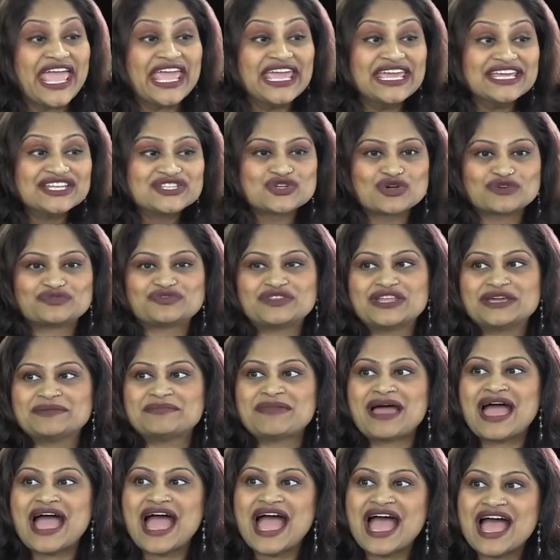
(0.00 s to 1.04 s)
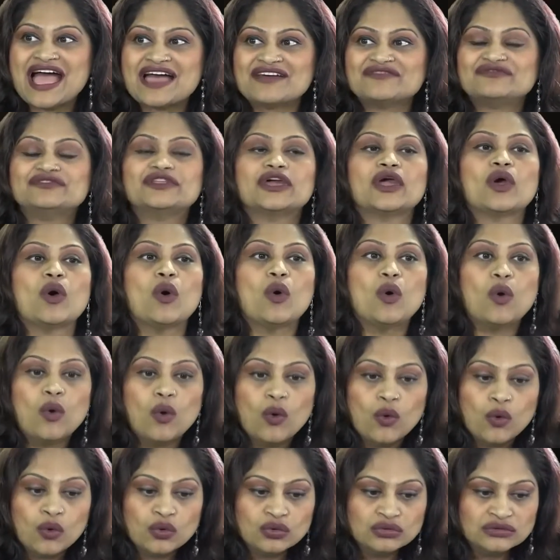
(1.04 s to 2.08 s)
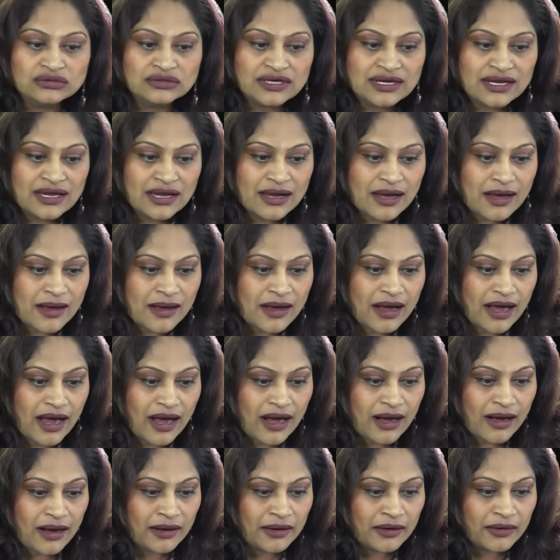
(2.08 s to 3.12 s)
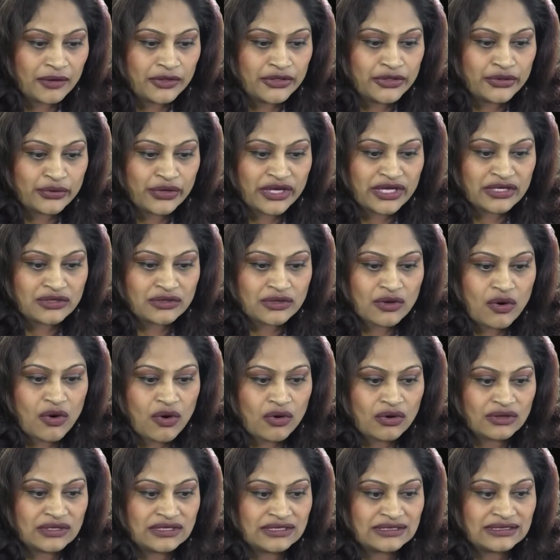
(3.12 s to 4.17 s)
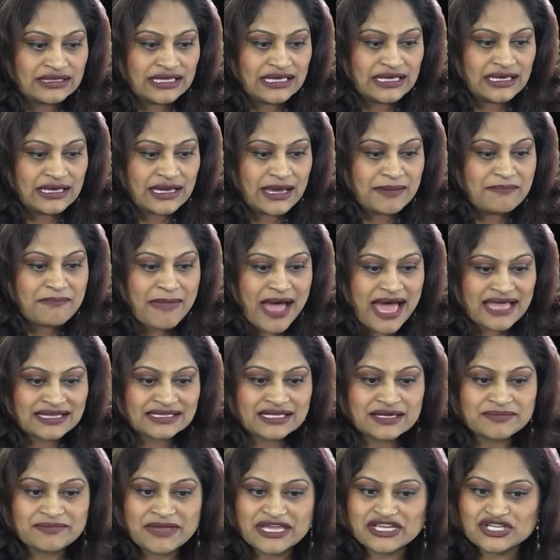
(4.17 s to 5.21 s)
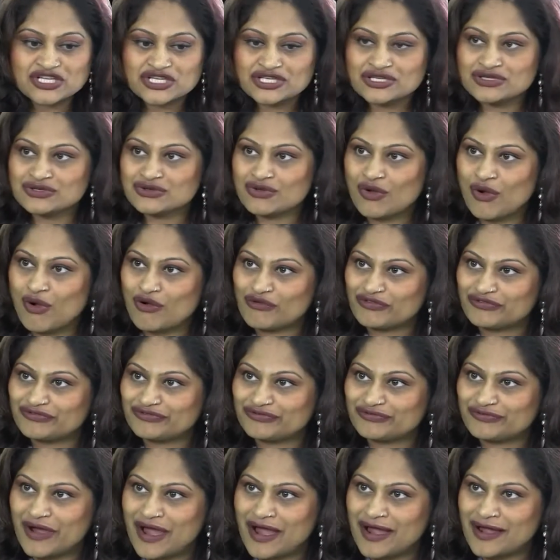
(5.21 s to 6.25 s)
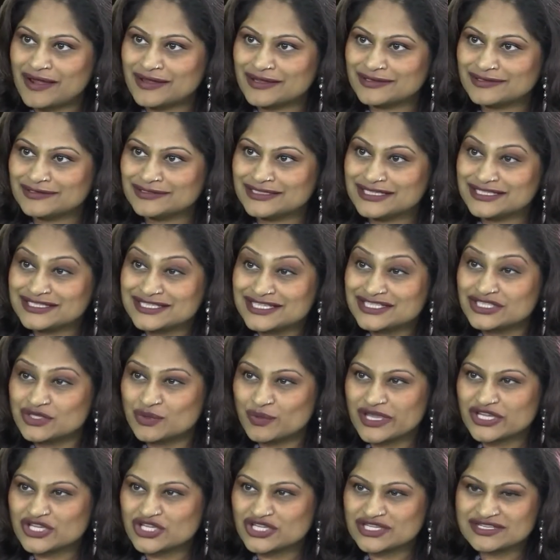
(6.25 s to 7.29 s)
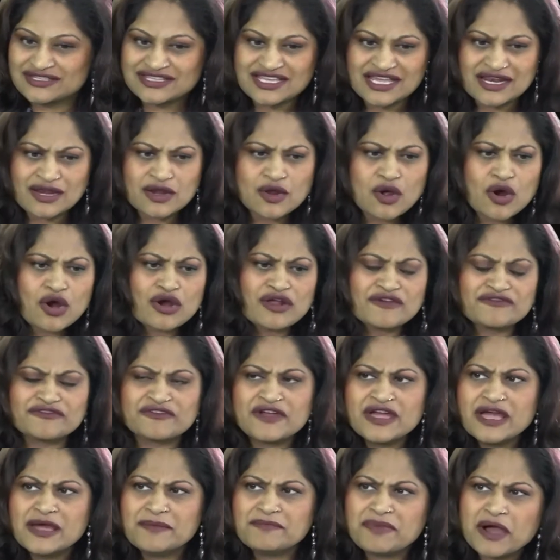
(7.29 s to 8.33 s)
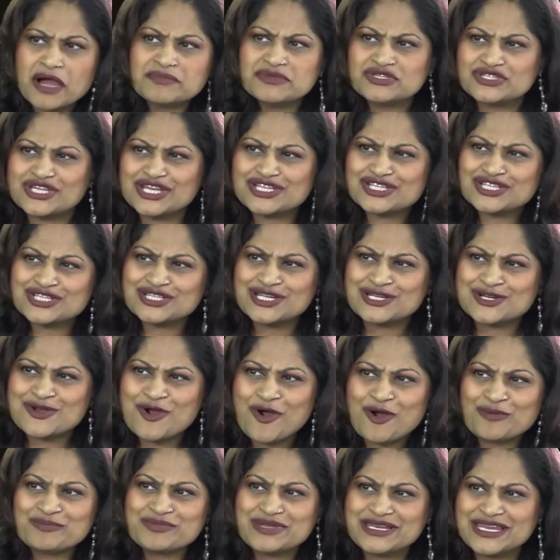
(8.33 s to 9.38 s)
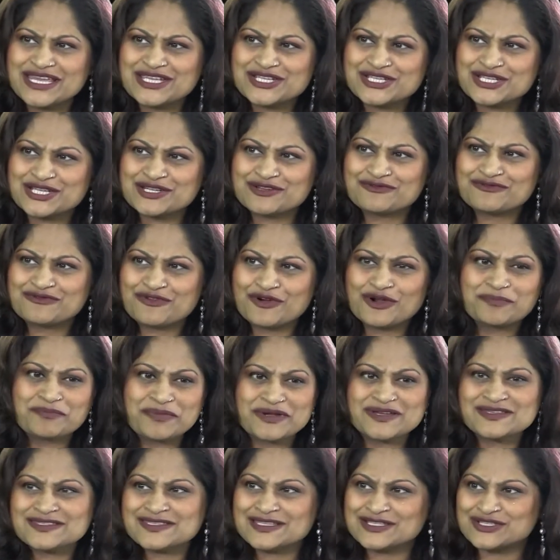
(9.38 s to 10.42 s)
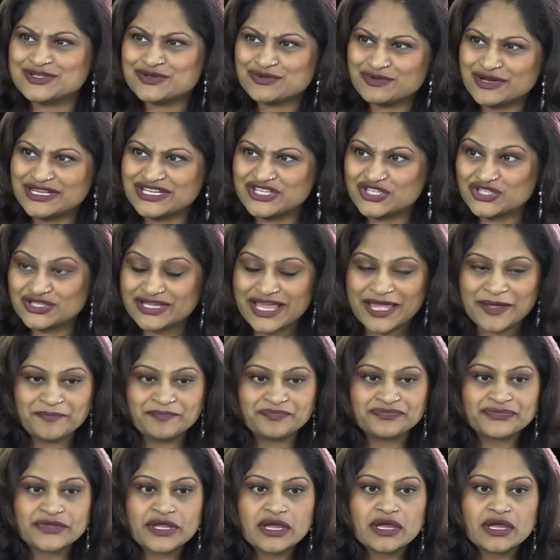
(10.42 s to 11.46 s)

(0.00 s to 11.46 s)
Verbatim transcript: Each of them have their own, uh, you can call the amalgamation of uh, the situation. There are a lot of permutation and combination for a person to reach there.